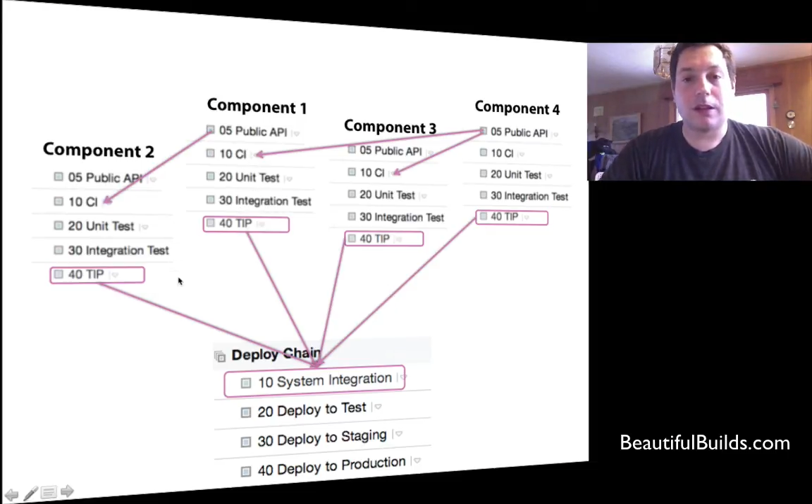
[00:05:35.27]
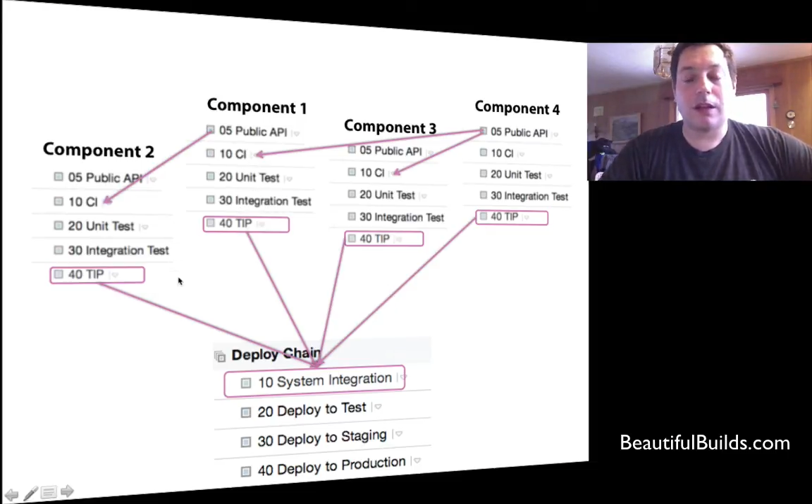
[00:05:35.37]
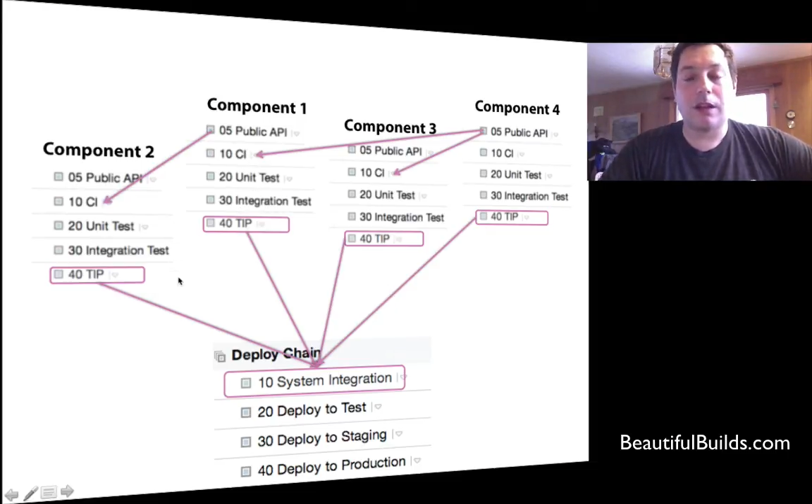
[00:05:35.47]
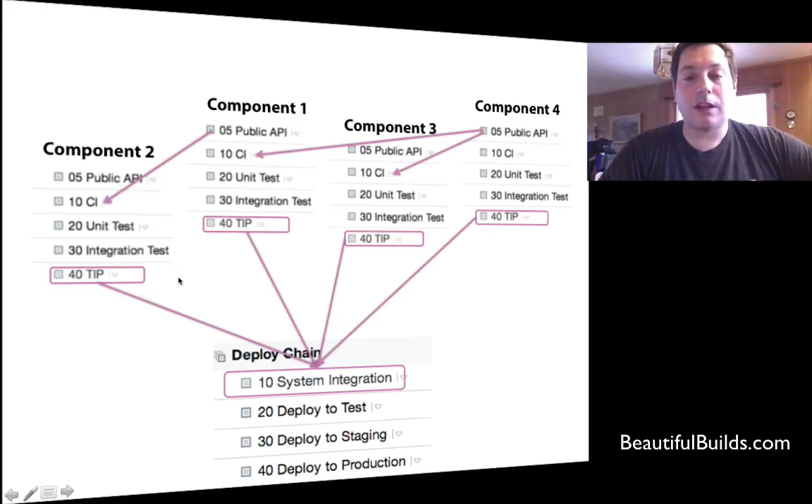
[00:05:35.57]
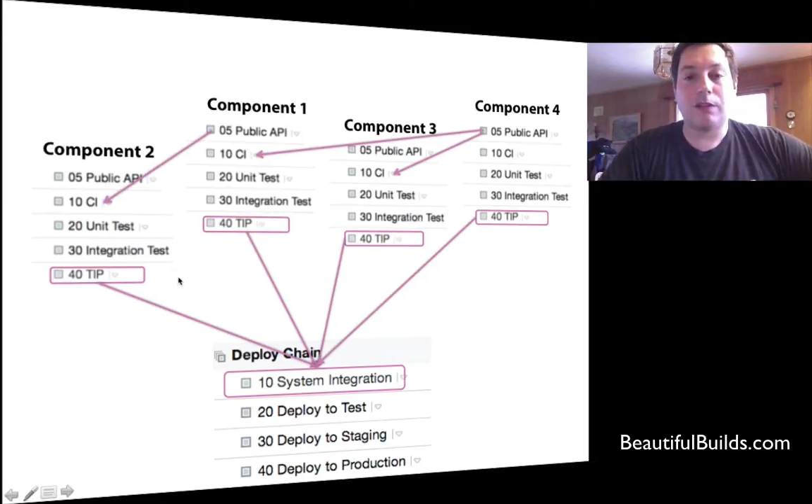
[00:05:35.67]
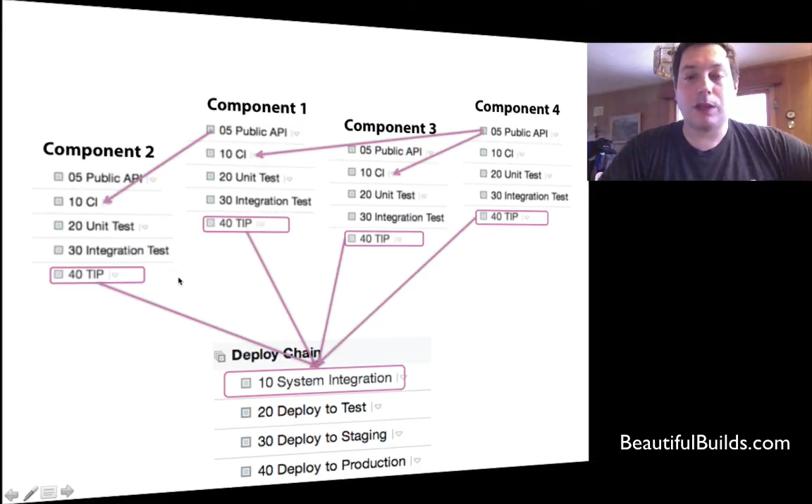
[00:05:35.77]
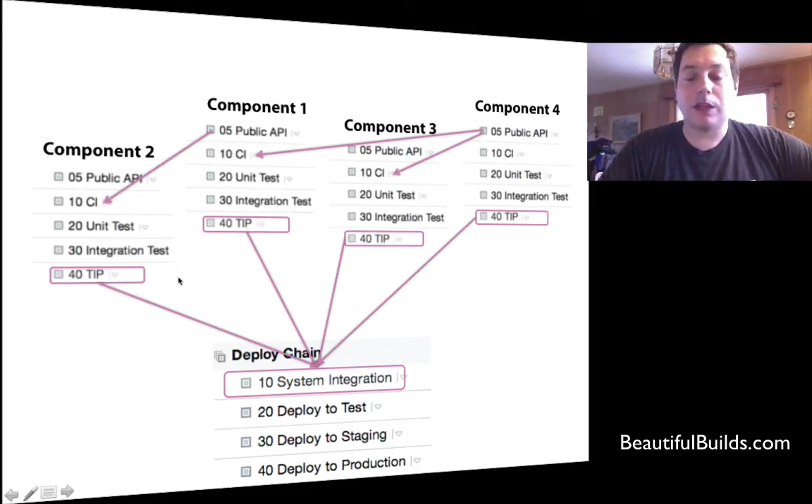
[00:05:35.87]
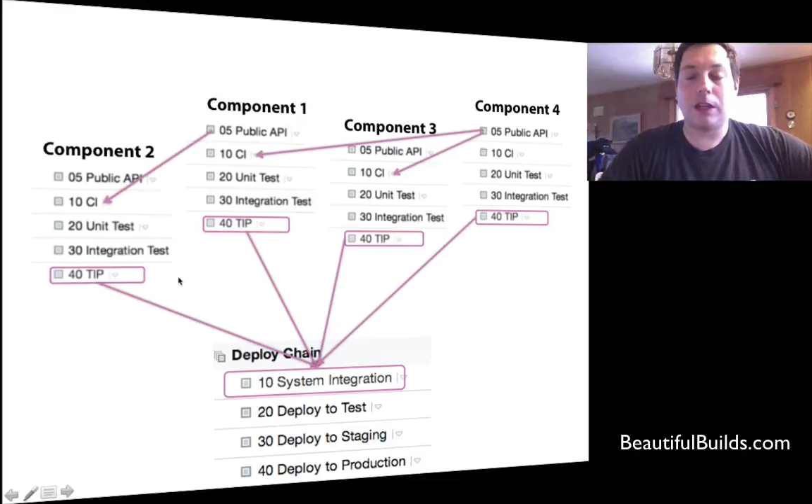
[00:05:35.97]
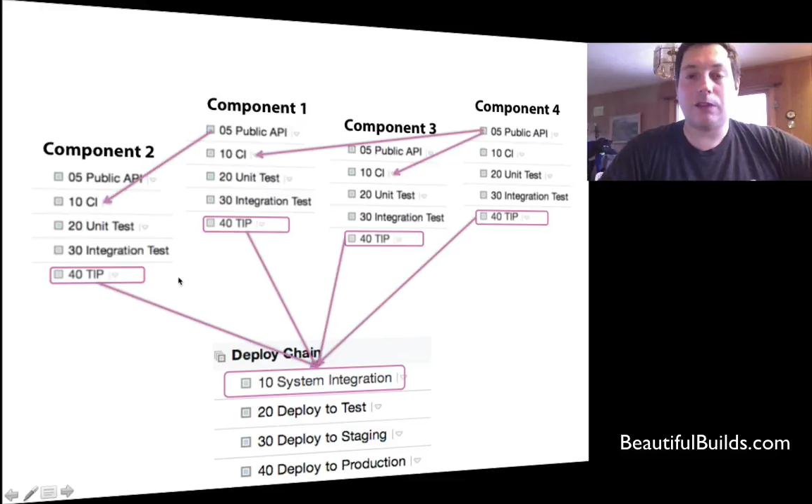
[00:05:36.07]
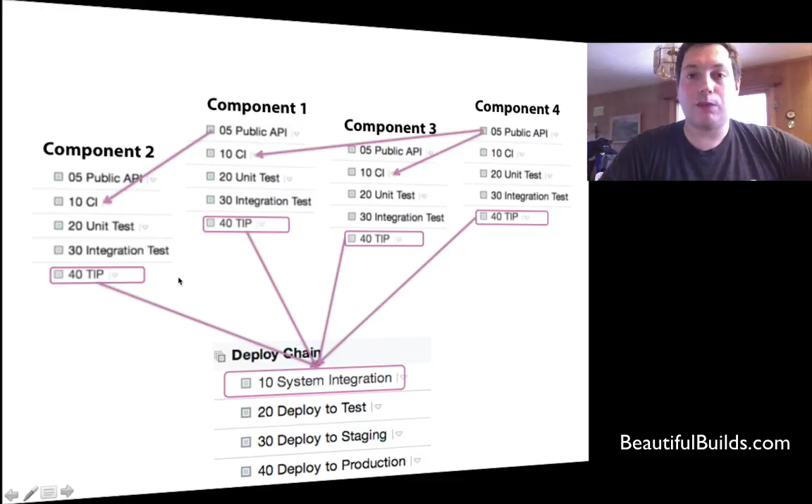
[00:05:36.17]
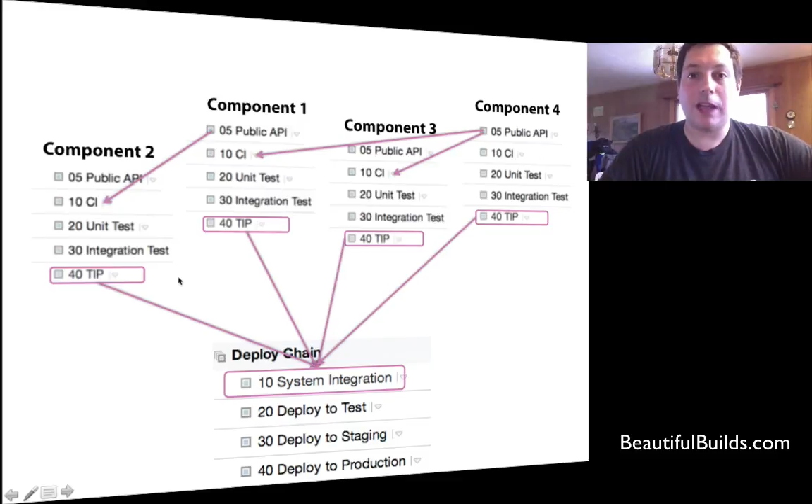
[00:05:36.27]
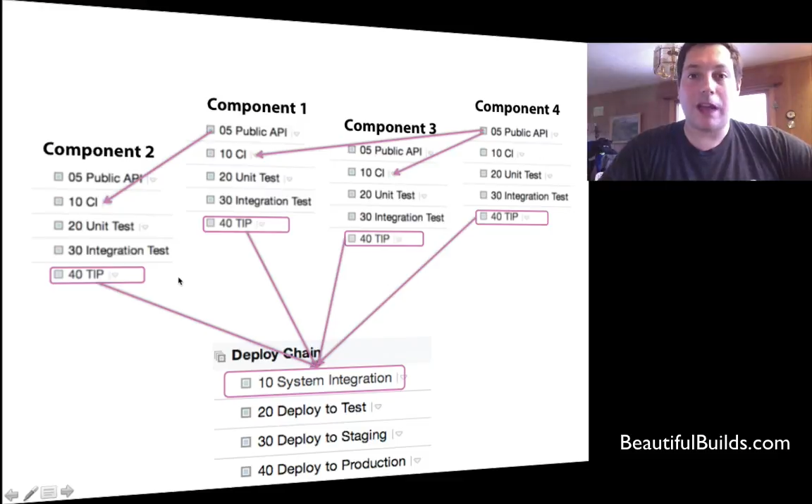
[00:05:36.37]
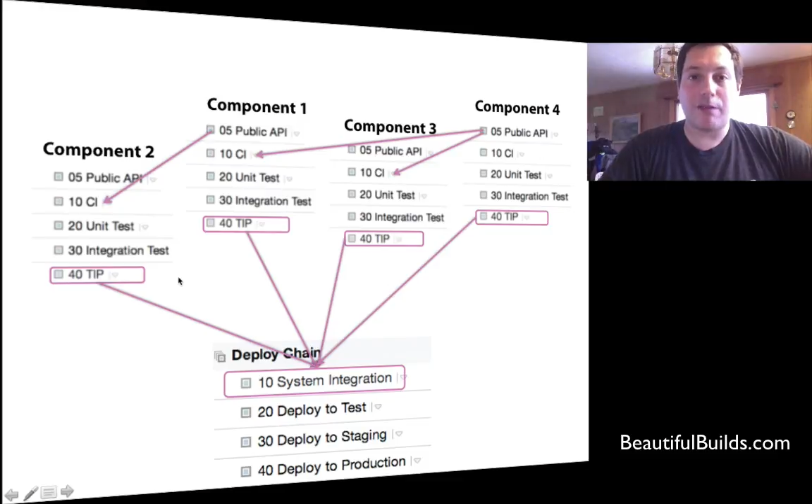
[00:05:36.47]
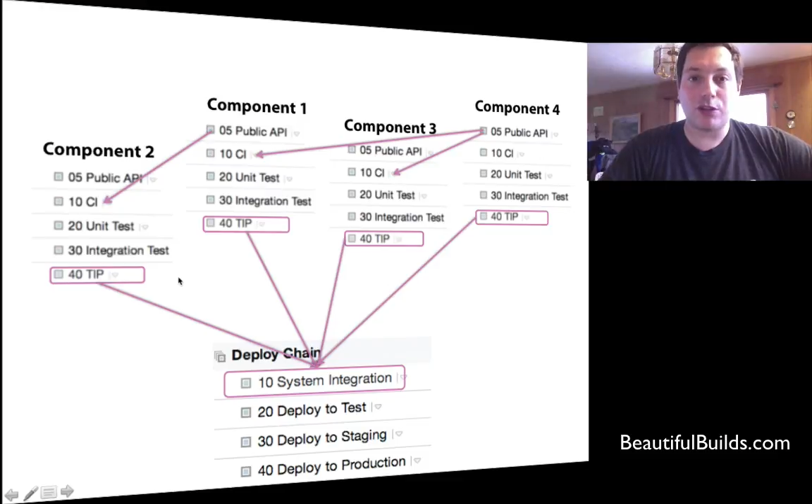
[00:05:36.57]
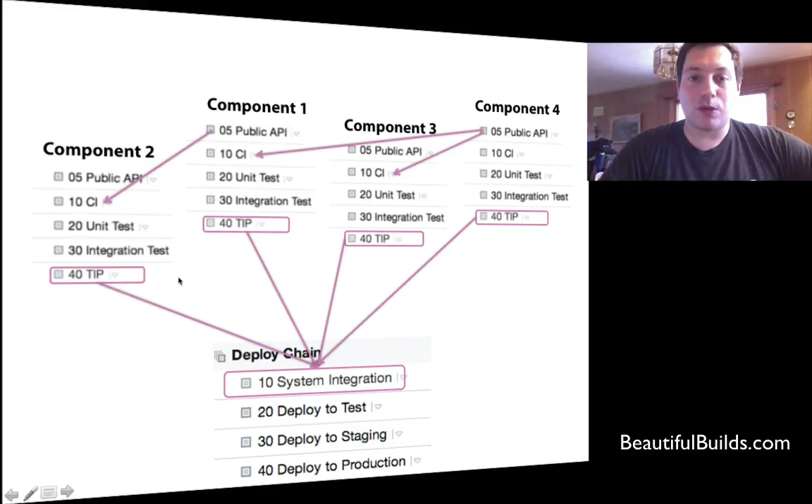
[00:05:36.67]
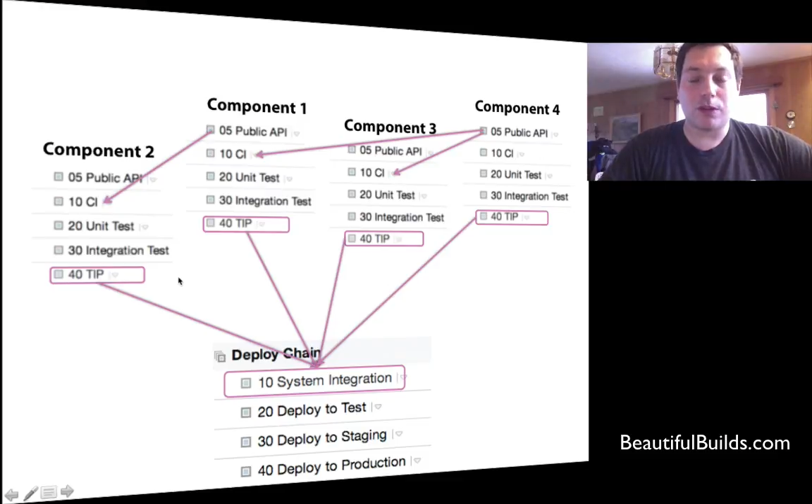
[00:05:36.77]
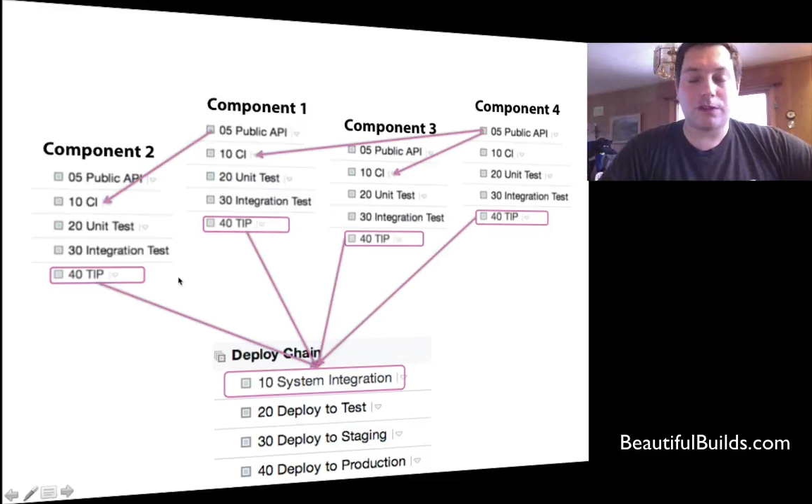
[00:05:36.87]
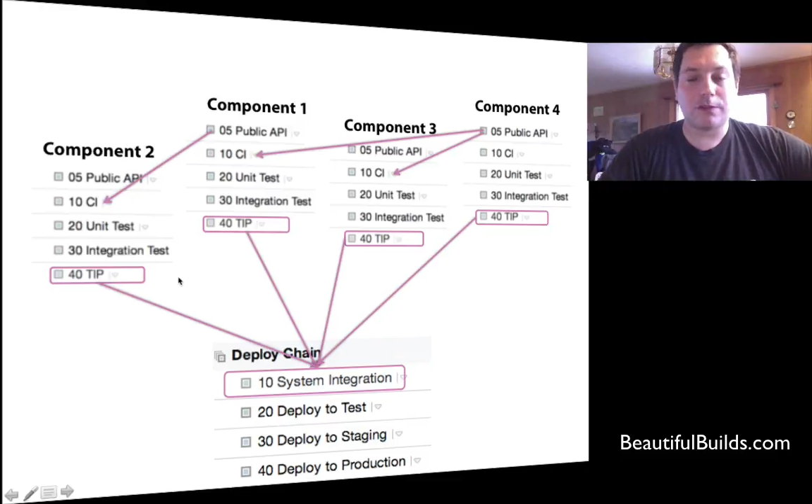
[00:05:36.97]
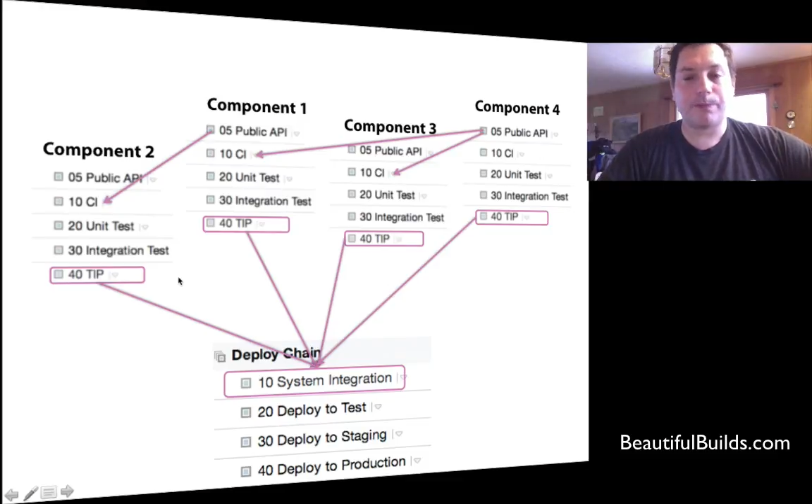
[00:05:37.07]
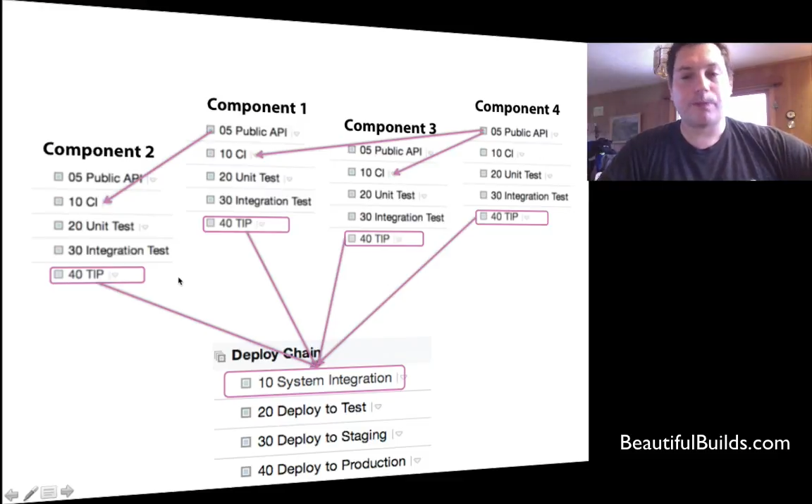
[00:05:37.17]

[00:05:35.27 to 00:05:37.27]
uh, if we if we have a choice.